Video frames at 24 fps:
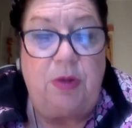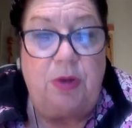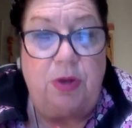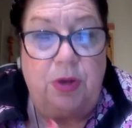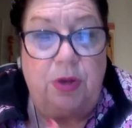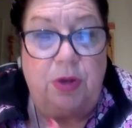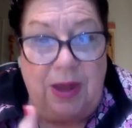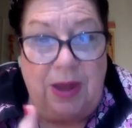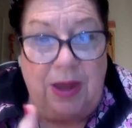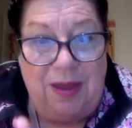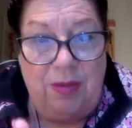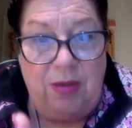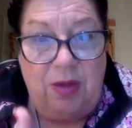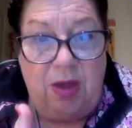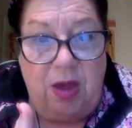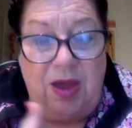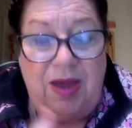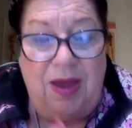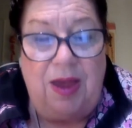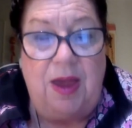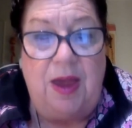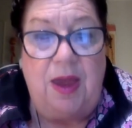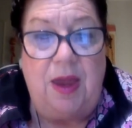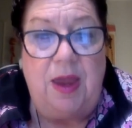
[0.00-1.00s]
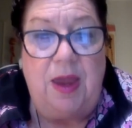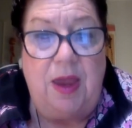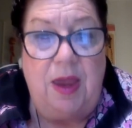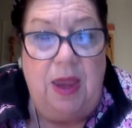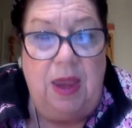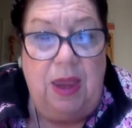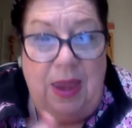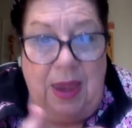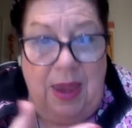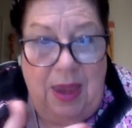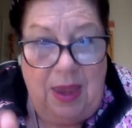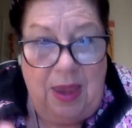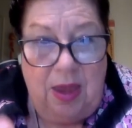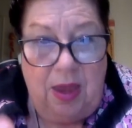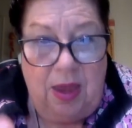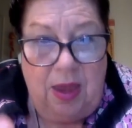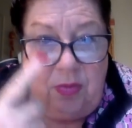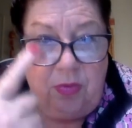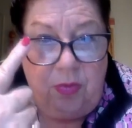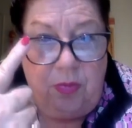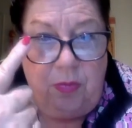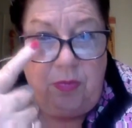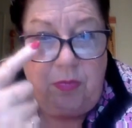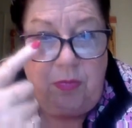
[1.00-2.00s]
Look how
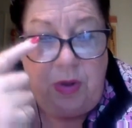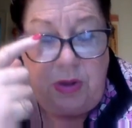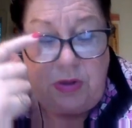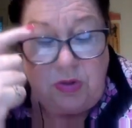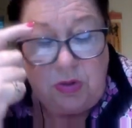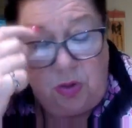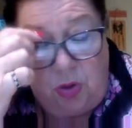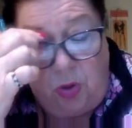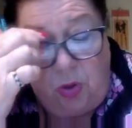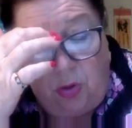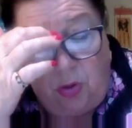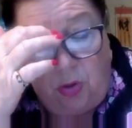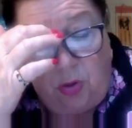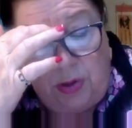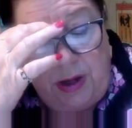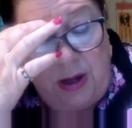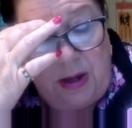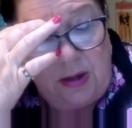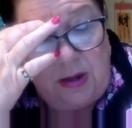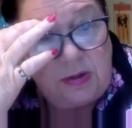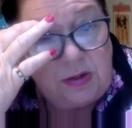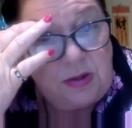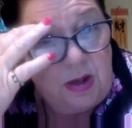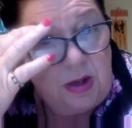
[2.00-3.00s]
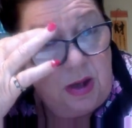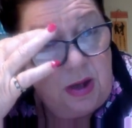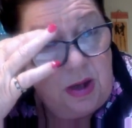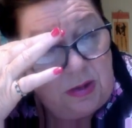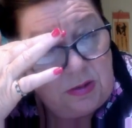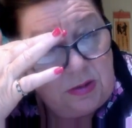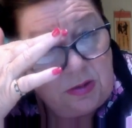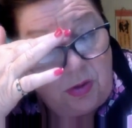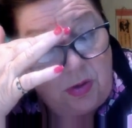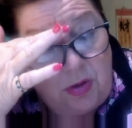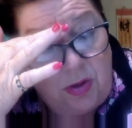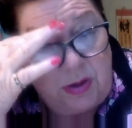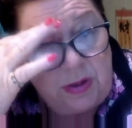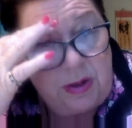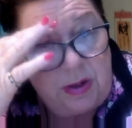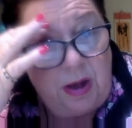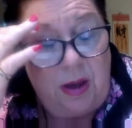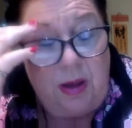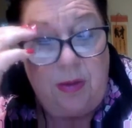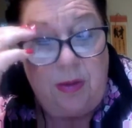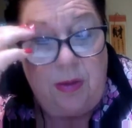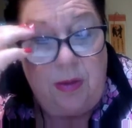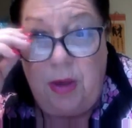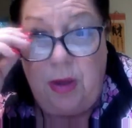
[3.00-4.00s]
much gold has gone
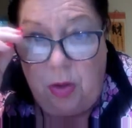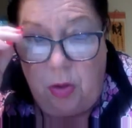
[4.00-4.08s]
up.